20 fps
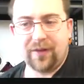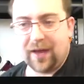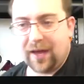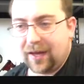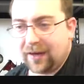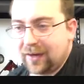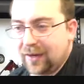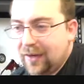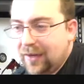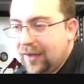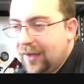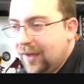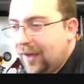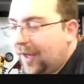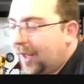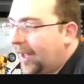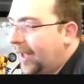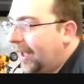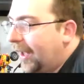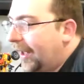for
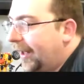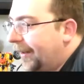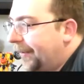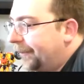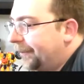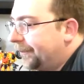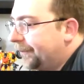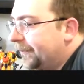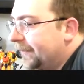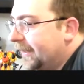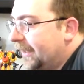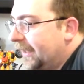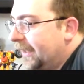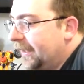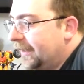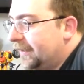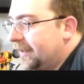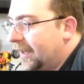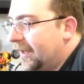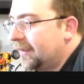that. Um,
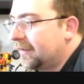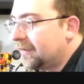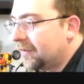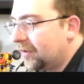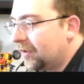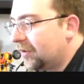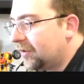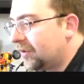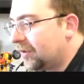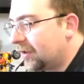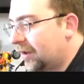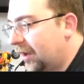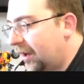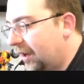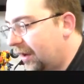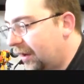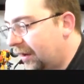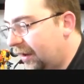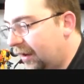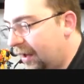he does look
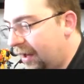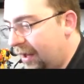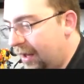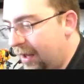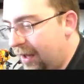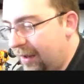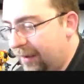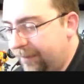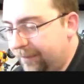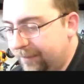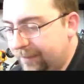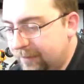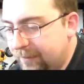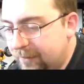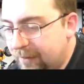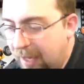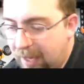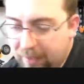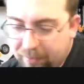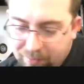um,
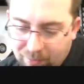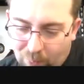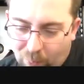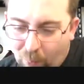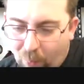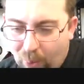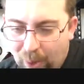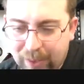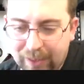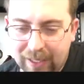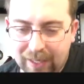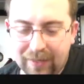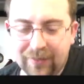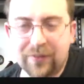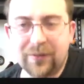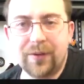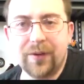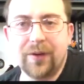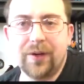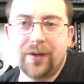not quite
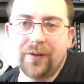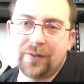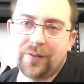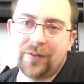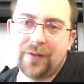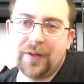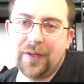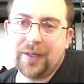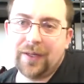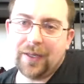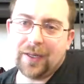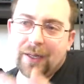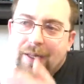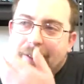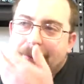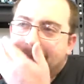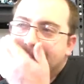as good as the